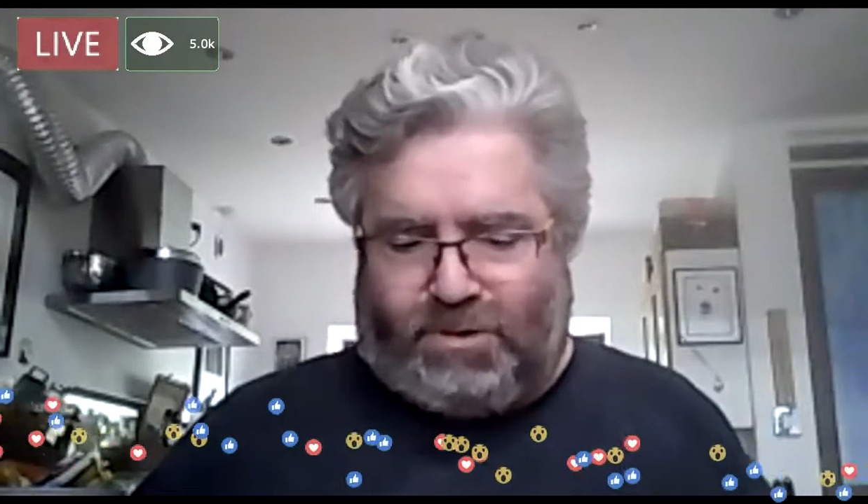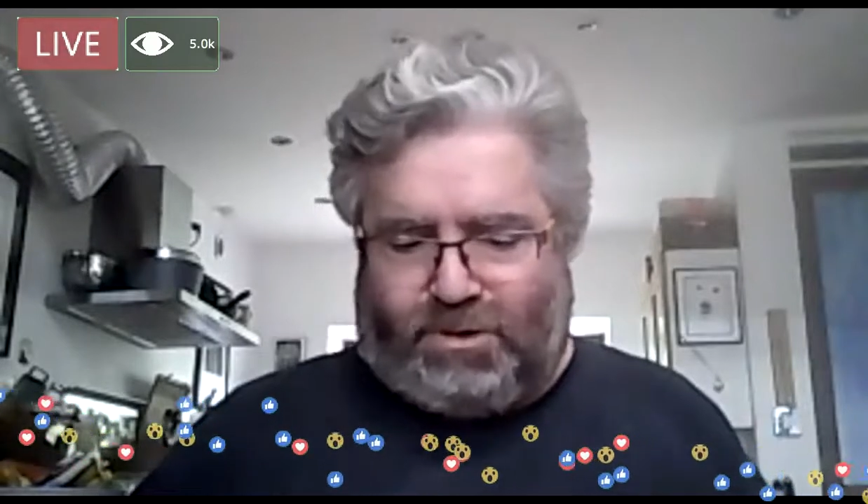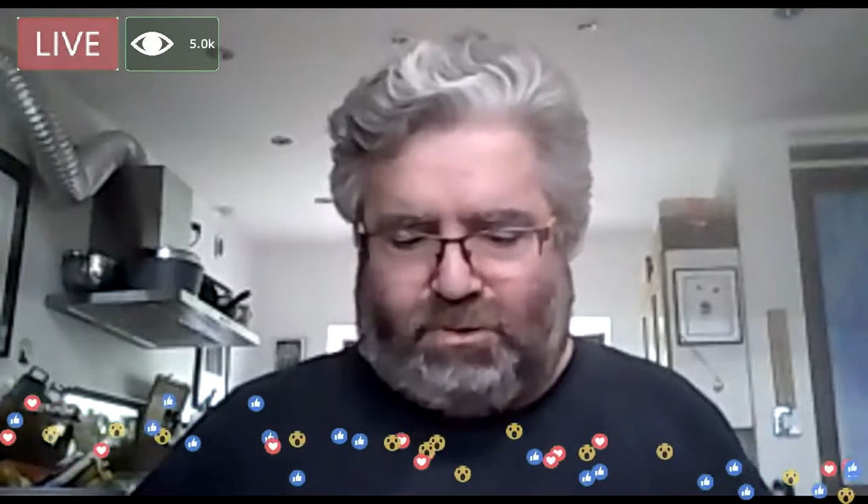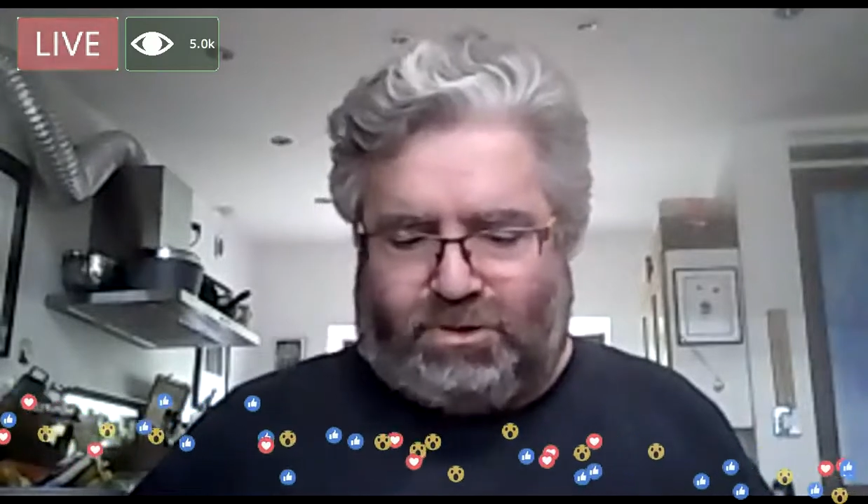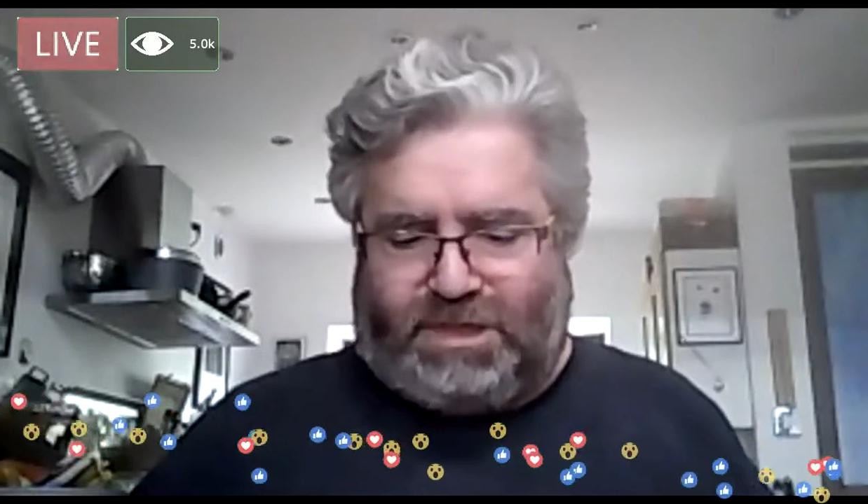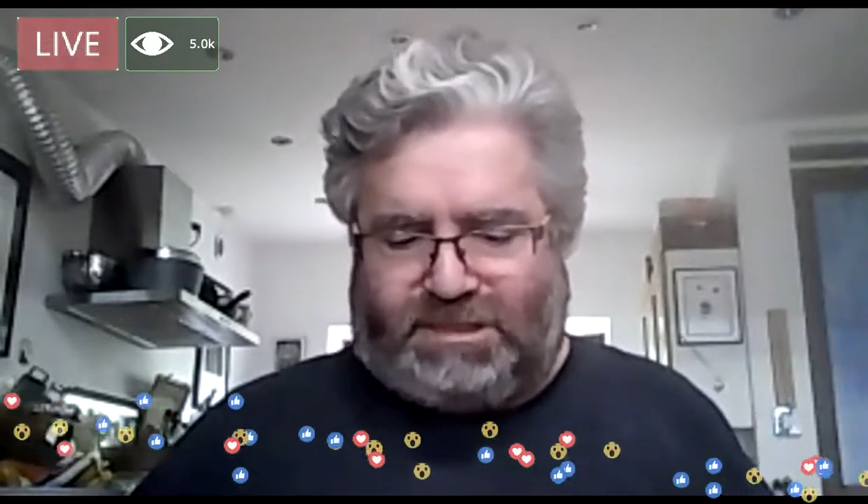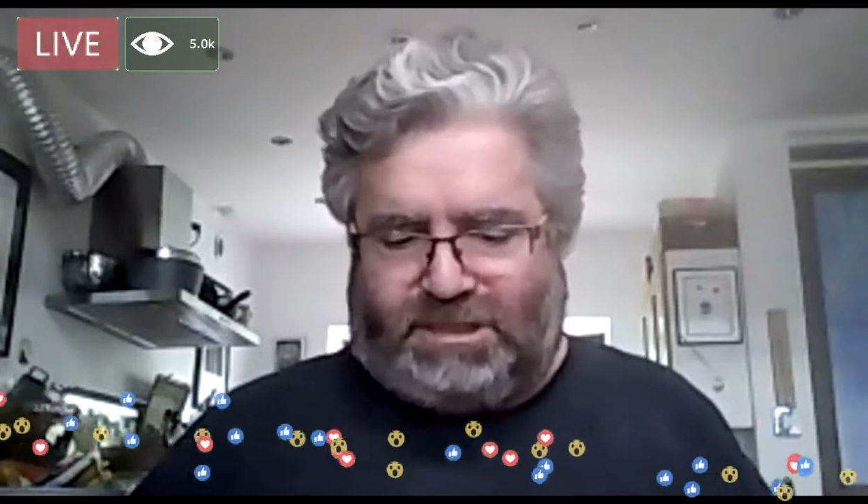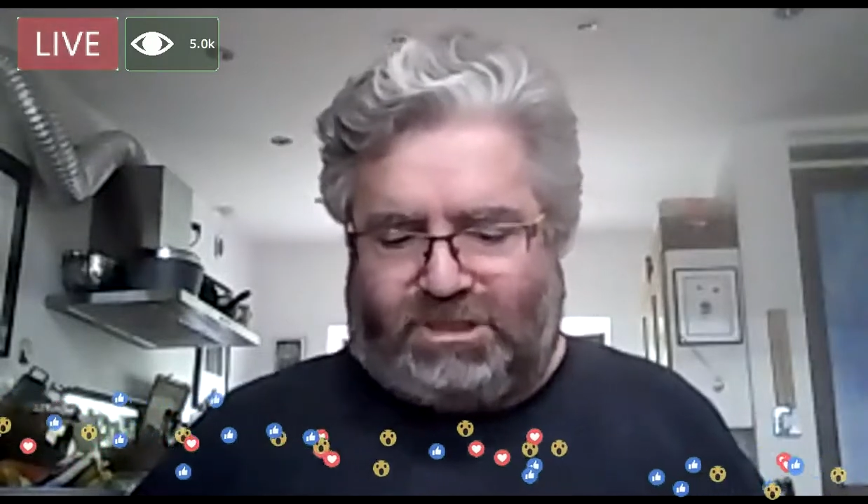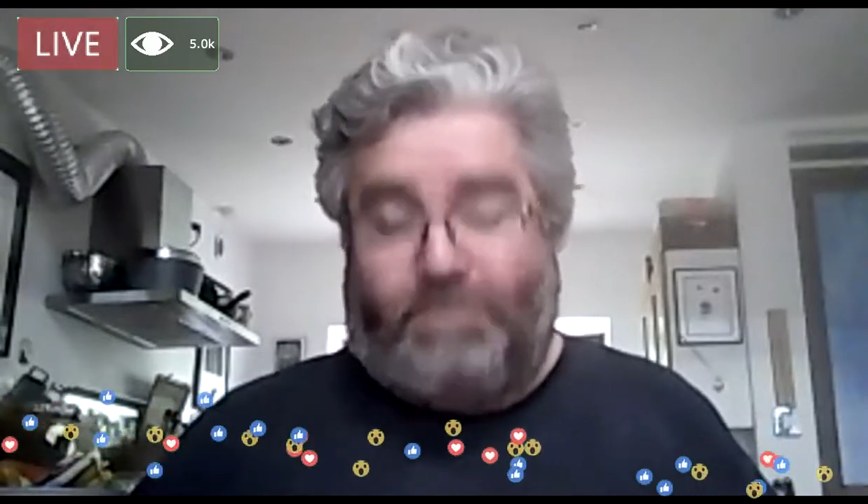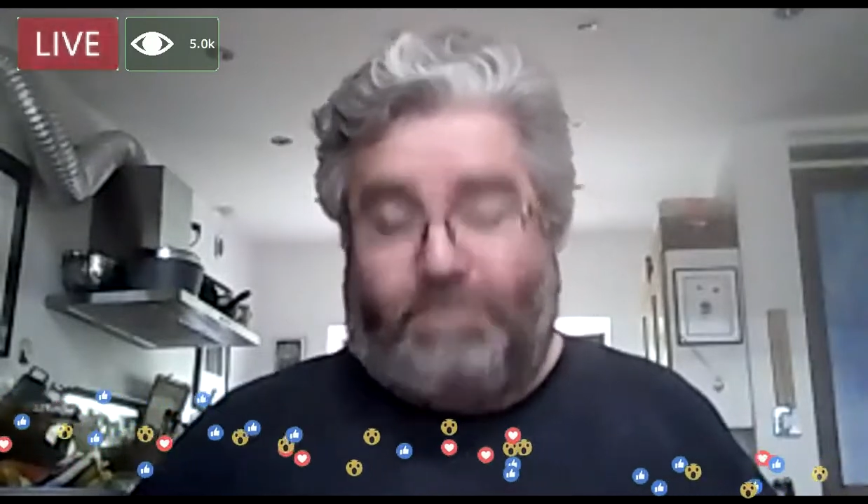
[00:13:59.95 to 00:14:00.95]
use their
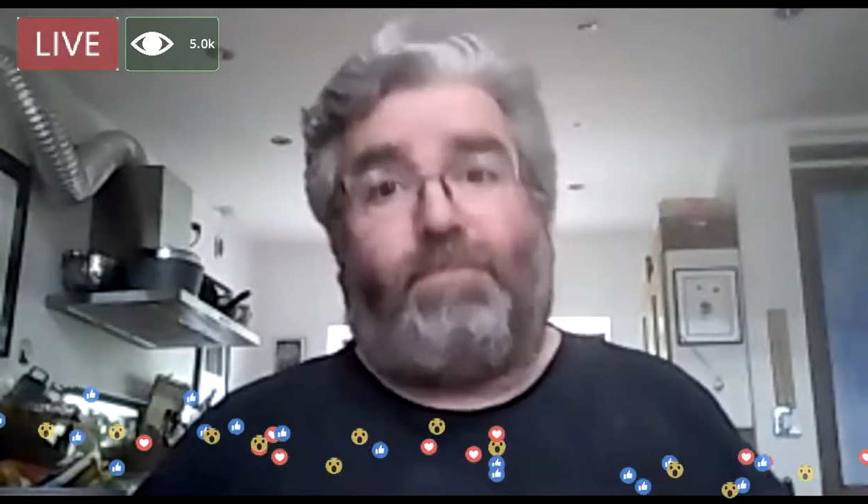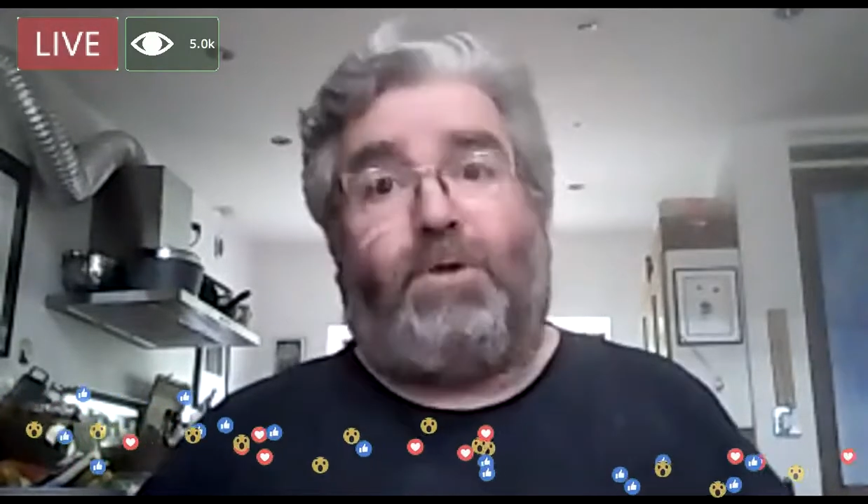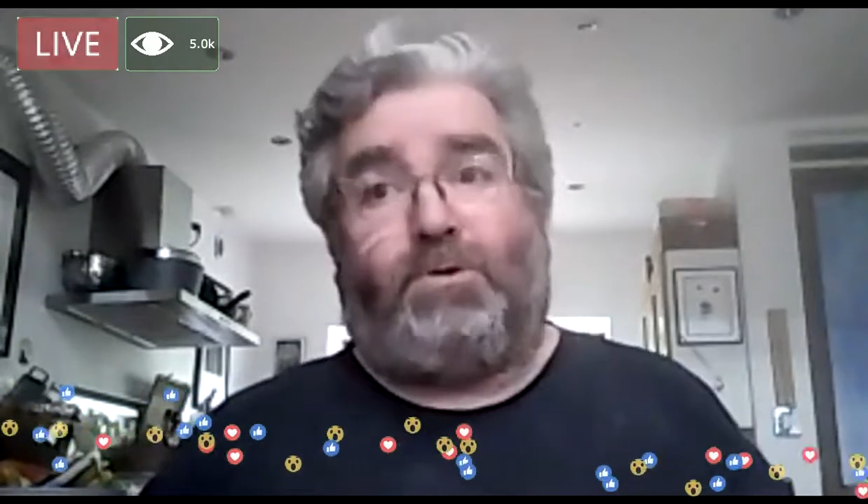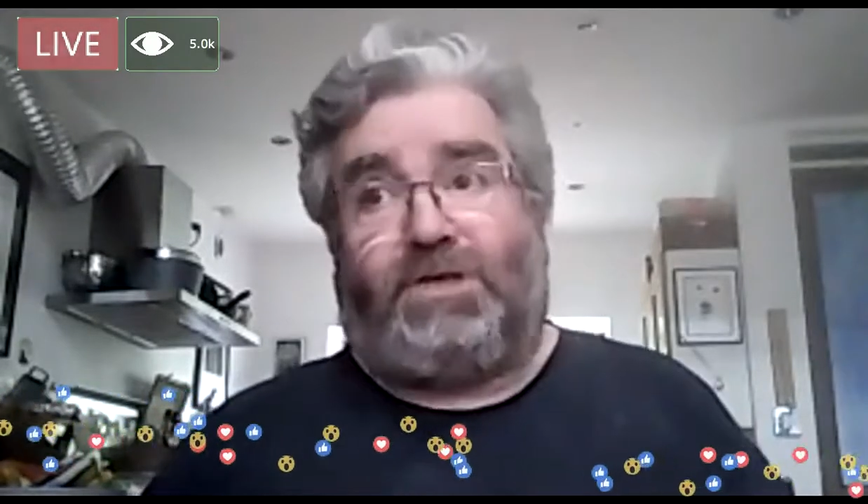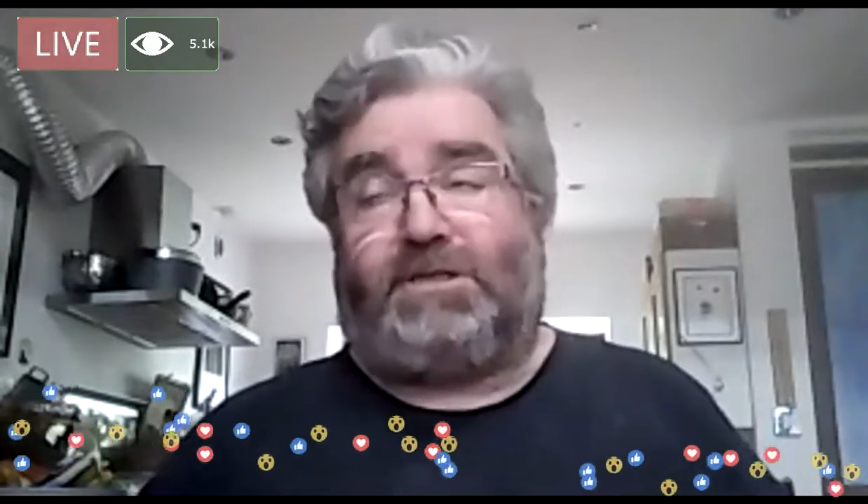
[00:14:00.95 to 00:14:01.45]
system promoting.